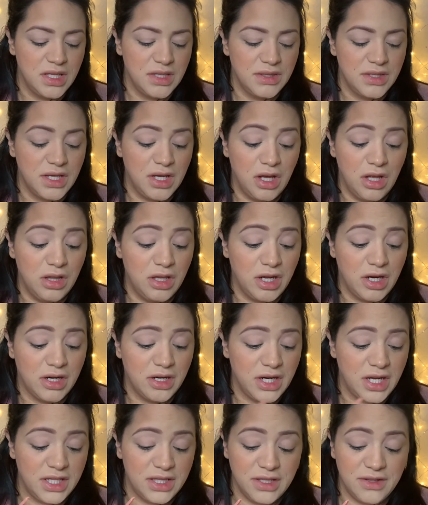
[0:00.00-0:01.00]
They all
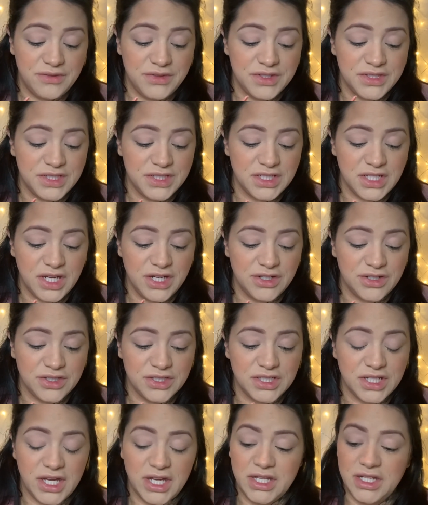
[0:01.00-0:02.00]
are. I love this entire
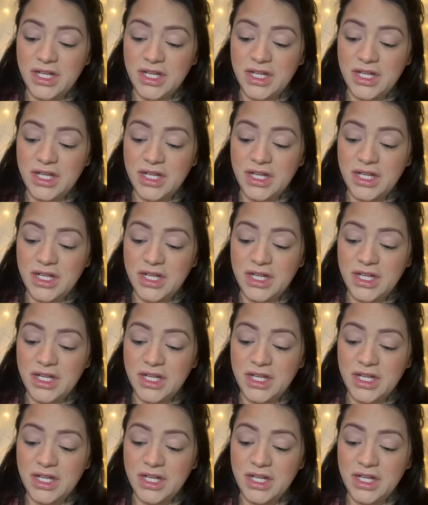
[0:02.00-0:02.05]
side.